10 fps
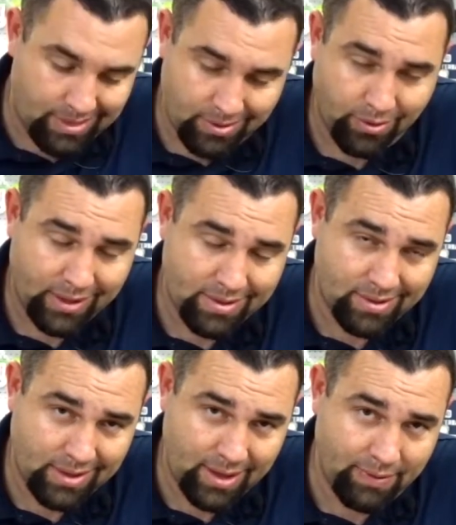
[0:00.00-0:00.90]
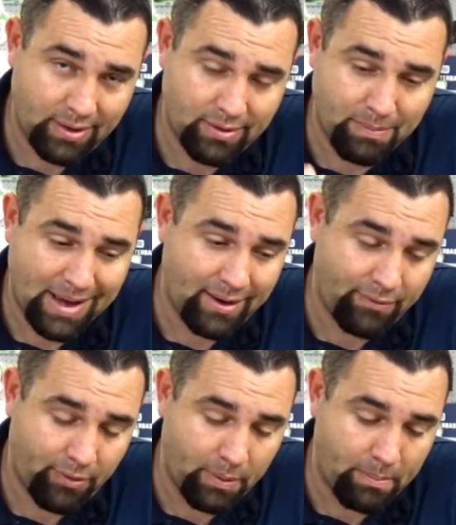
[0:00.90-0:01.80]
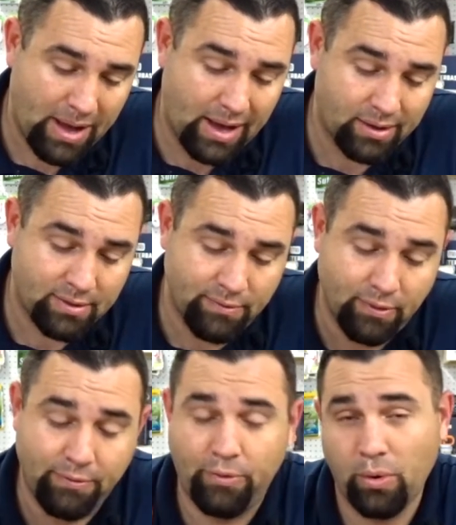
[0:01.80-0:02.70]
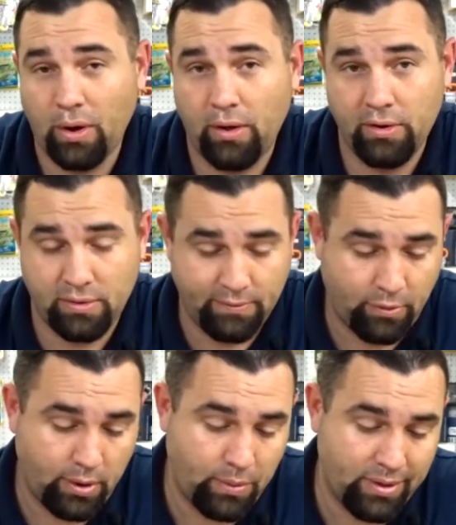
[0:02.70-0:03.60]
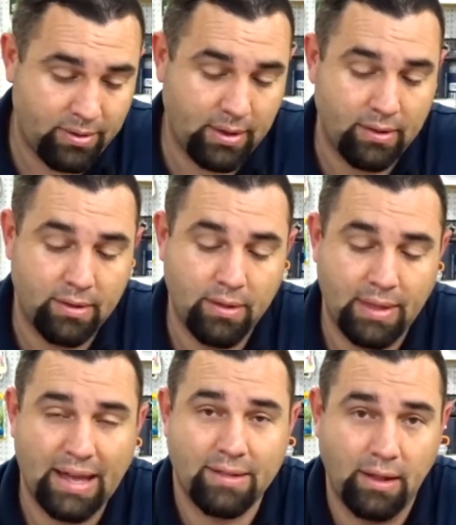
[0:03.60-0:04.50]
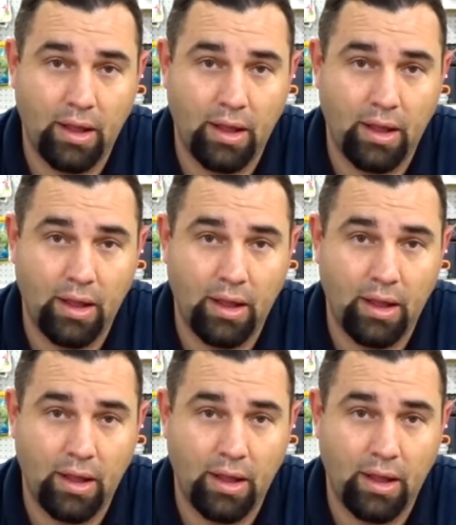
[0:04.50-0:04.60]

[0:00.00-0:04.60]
So that's the savings buying it from the box for $4.41. That's the